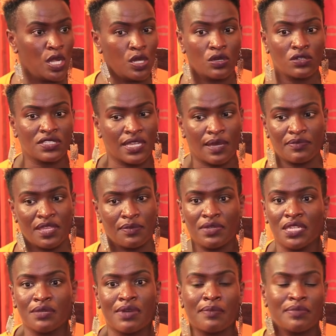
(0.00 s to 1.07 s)
Long-term, the
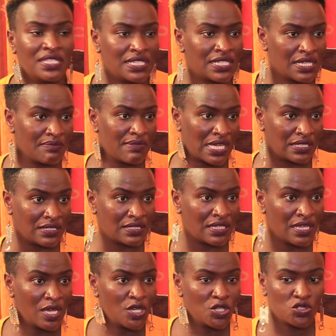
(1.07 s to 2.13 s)
minimum is 3 months.
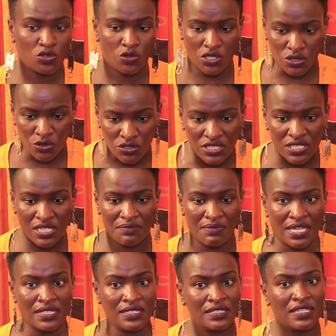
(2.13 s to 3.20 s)
So in those 3
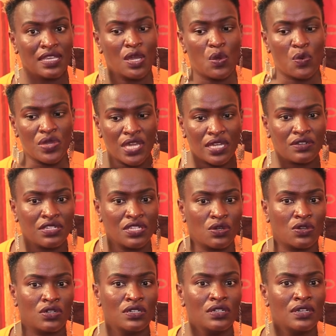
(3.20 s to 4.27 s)
months, we agree
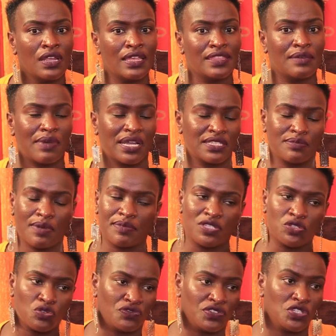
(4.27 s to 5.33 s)
on the maximum is
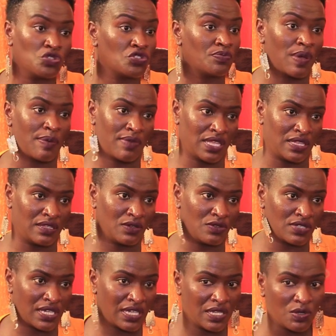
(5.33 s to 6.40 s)
2 videos per month,
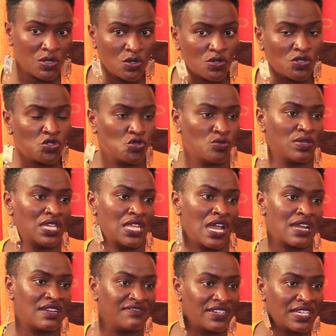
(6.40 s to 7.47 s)
because again, we don't want too many
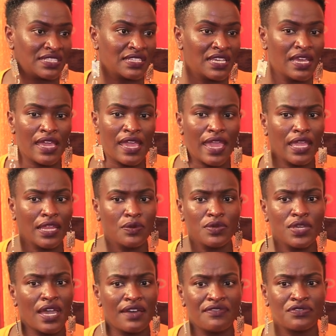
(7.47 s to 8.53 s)
adverts. And
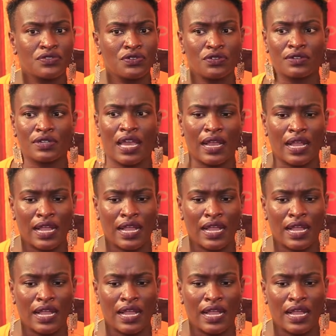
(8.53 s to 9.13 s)
we have grown. A